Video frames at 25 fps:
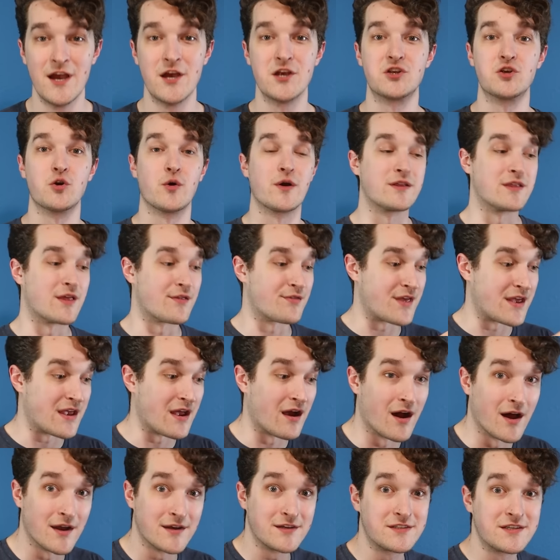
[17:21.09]
showing that they
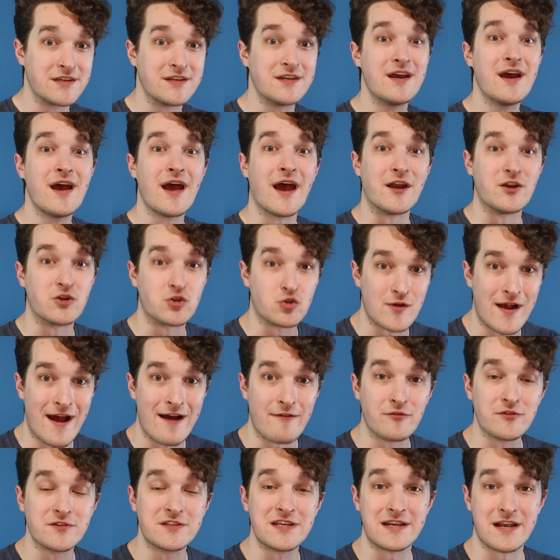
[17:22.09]
hunted and
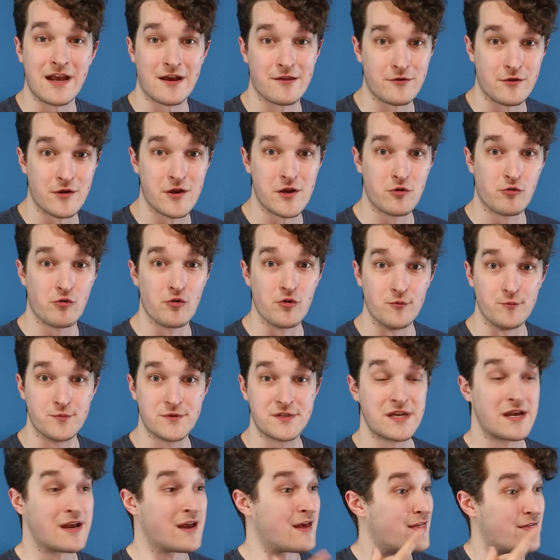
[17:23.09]
traveled together in
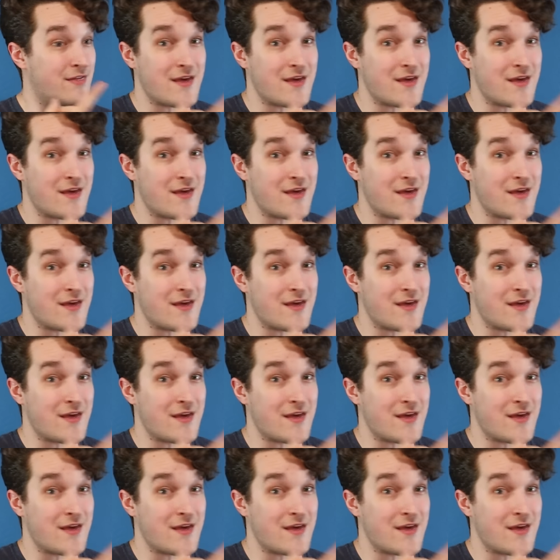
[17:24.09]
groups.